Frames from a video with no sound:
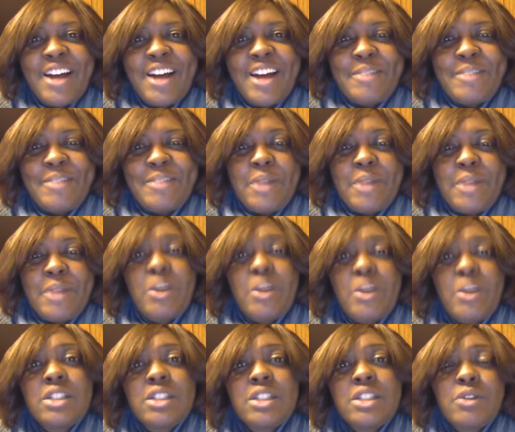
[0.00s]
Um, but
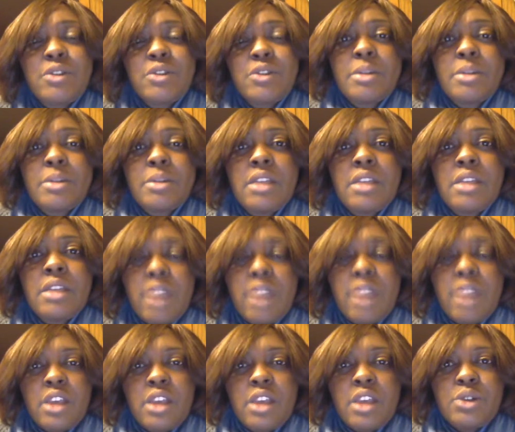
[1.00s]
I wanted to formally
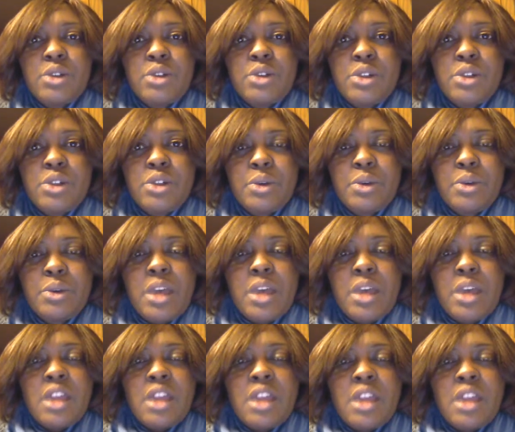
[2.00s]
invite you to